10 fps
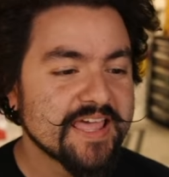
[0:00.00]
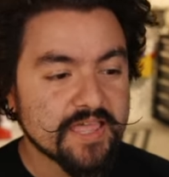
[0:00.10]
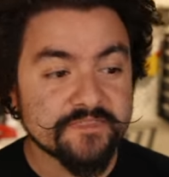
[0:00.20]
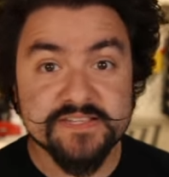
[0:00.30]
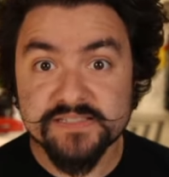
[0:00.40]

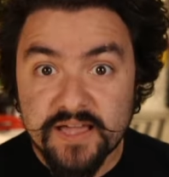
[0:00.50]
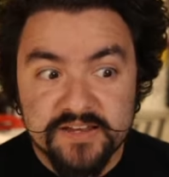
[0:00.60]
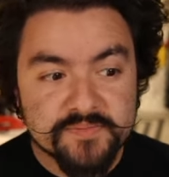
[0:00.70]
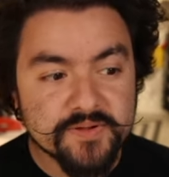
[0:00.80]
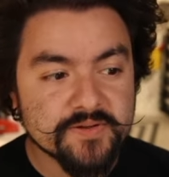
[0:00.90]
And this line
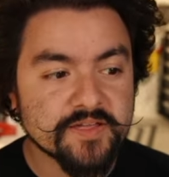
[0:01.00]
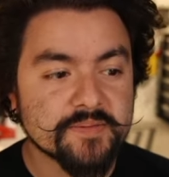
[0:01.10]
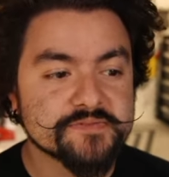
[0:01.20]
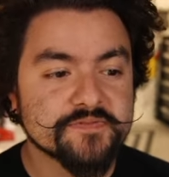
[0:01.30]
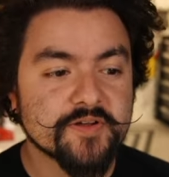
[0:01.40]
component
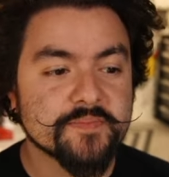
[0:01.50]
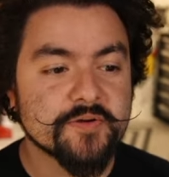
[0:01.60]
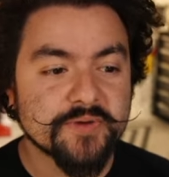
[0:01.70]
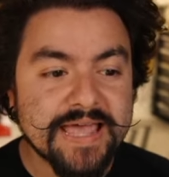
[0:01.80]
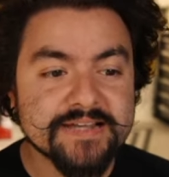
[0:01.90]
comes from
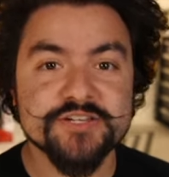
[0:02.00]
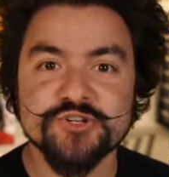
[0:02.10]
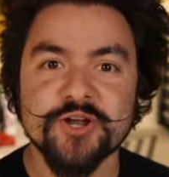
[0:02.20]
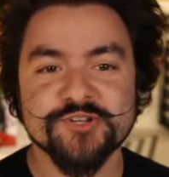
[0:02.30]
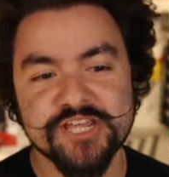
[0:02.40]
React
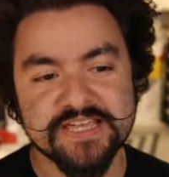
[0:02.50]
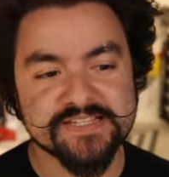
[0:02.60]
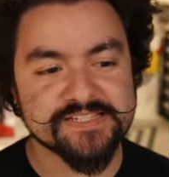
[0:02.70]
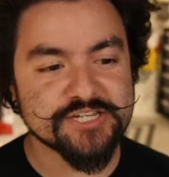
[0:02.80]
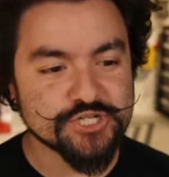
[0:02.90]

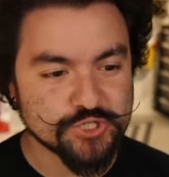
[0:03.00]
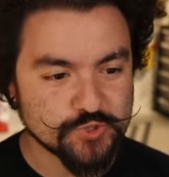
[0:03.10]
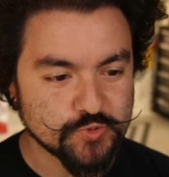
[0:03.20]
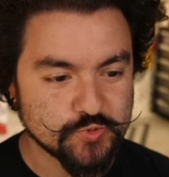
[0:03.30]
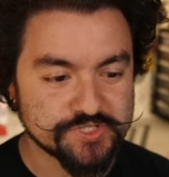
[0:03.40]
Chart.js 2.